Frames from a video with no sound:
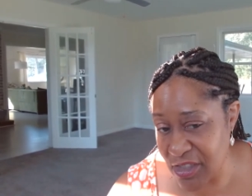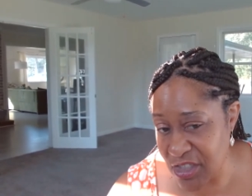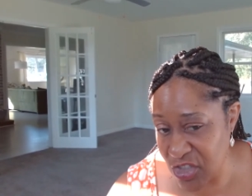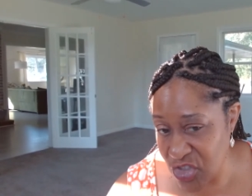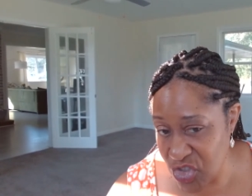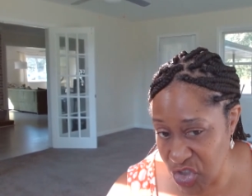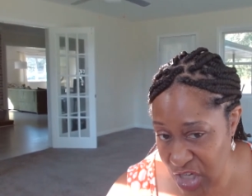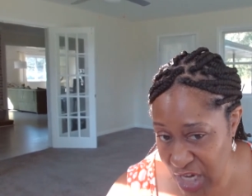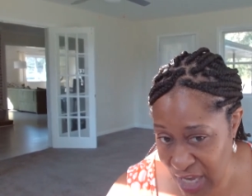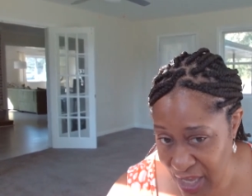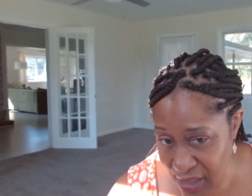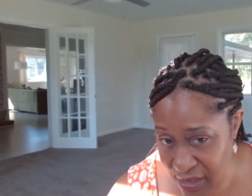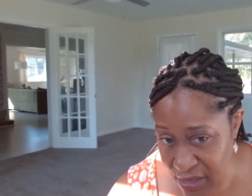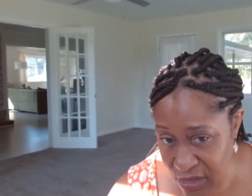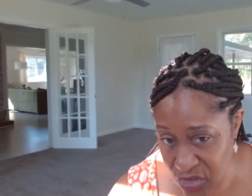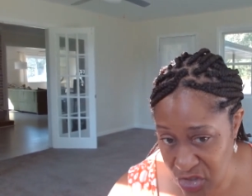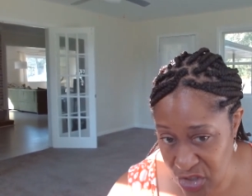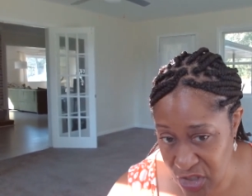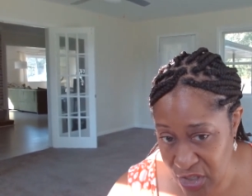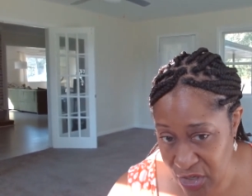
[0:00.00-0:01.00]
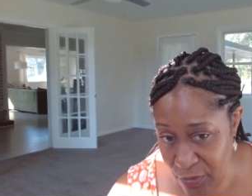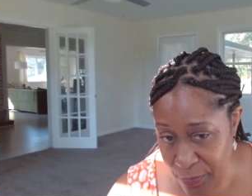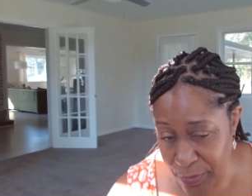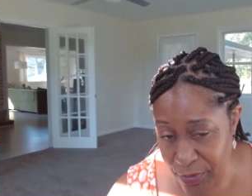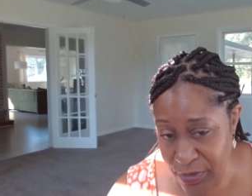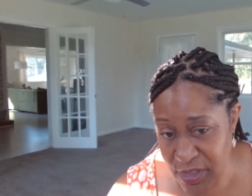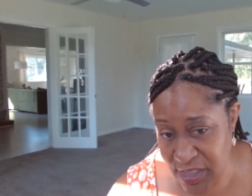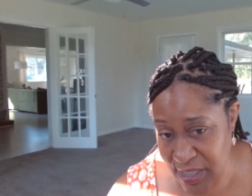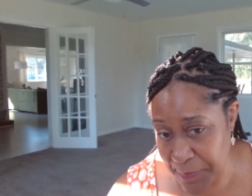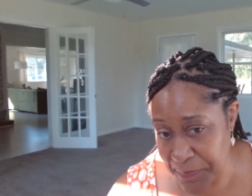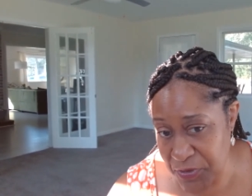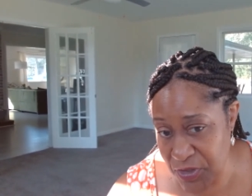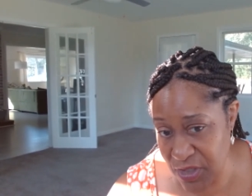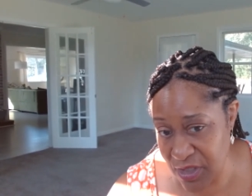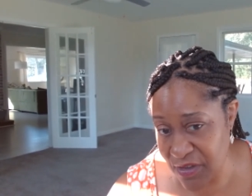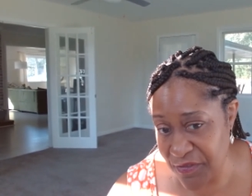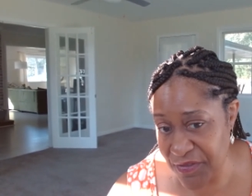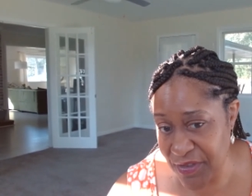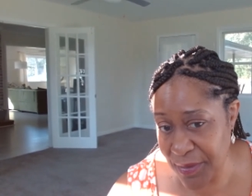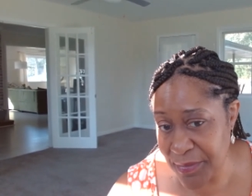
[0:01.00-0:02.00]
to challenge their perception
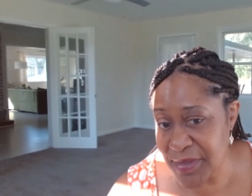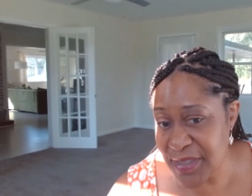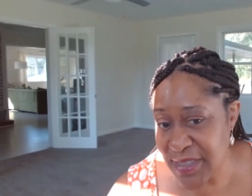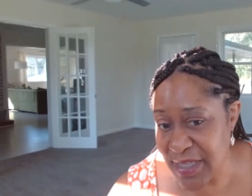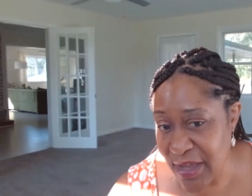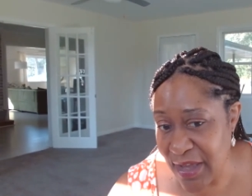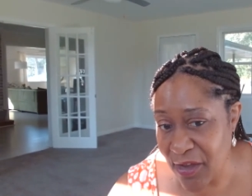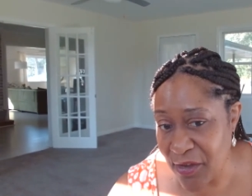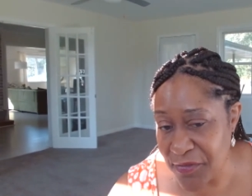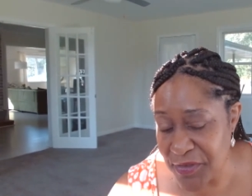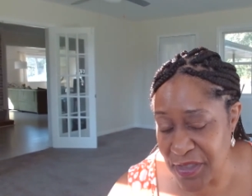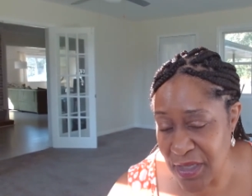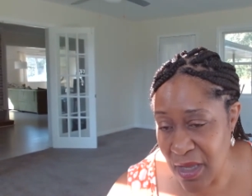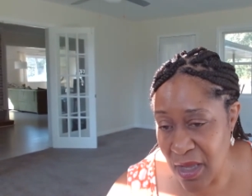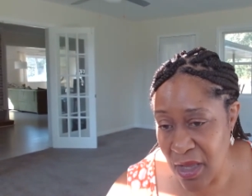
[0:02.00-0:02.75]
of themselves.